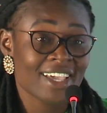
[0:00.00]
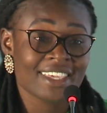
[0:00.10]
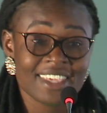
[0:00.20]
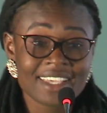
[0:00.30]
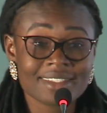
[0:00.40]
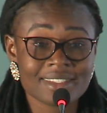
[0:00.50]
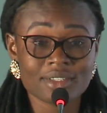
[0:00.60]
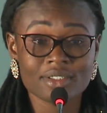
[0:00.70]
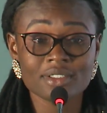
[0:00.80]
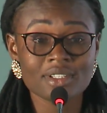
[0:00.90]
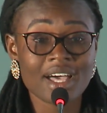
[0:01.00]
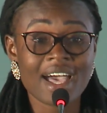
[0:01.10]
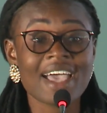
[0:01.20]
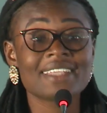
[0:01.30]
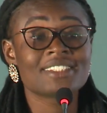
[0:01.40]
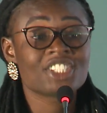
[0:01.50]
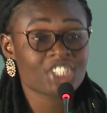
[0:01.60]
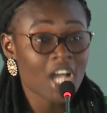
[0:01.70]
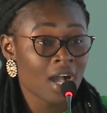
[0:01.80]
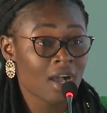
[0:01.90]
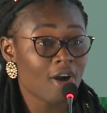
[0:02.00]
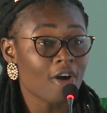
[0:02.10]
Yet still, a chunk